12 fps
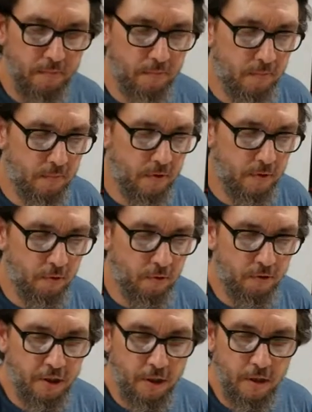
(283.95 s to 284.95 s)
noodle
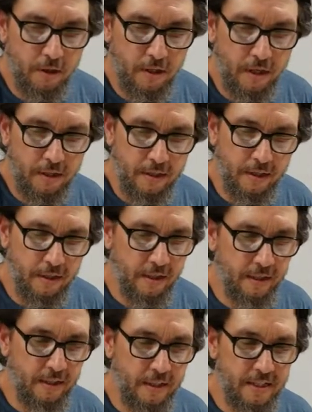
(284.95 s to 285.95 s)
jug and then did
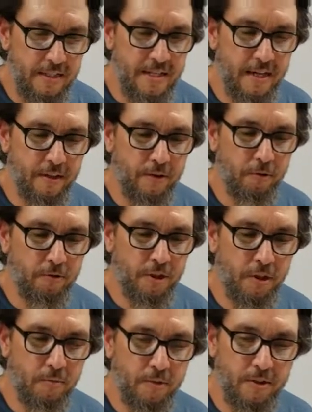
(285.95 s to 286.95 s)
the second noodle jug
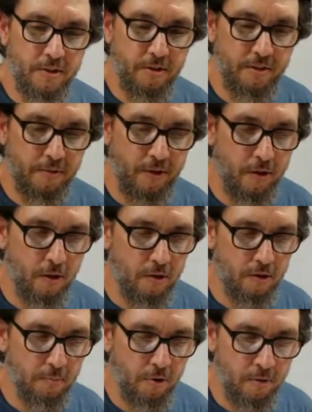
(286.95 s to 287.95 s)
with the 2 different colors,
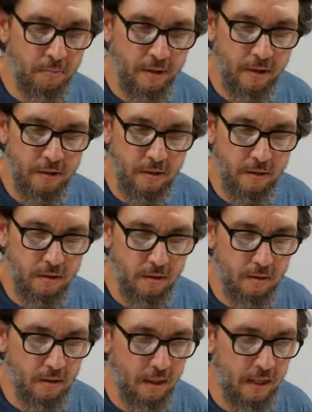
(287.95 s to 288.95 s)
BrotherBear,
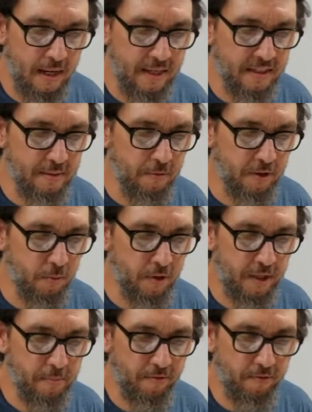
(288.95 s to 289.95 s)
I asked him which one he
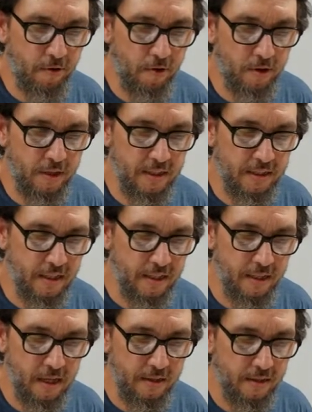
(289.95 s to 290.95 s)
preferred. He said he
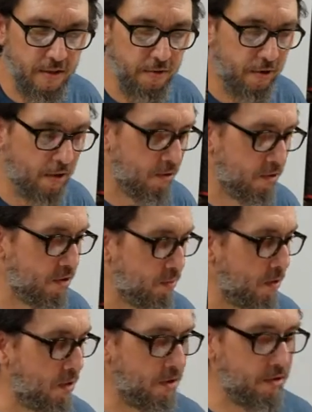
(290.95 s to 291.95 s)
liked the 2 colors, so we're
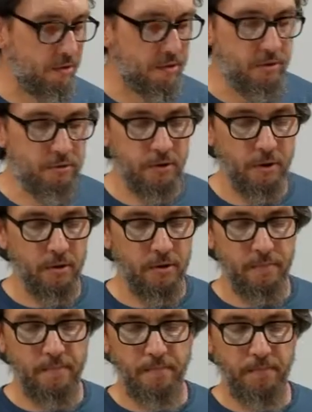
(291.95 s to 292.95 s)
going to do the 2 color.
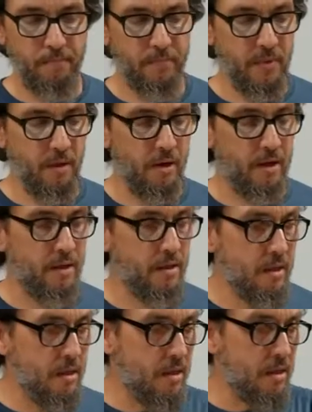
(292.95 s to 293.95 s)
All right.
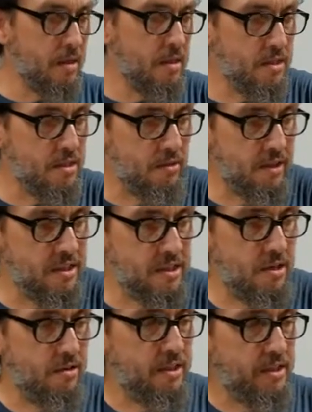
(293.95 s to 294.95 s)
So let's
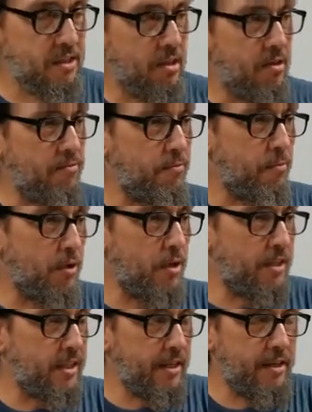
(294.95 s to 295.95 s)
start this off. We're going to
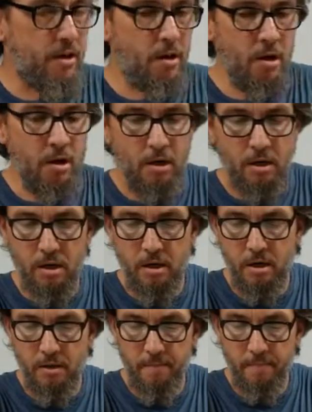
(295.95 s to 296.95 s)
take our
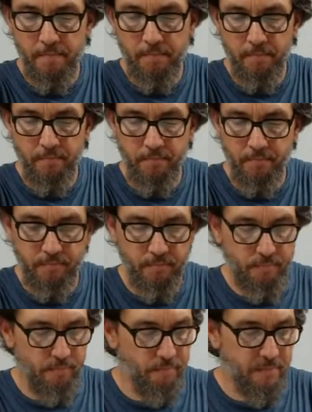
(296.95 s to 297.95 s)

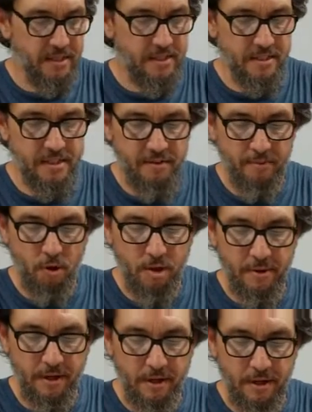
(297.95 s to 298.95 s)
pieces that have already
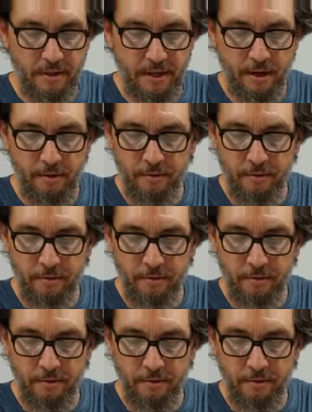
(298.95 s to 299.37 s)
been cut down,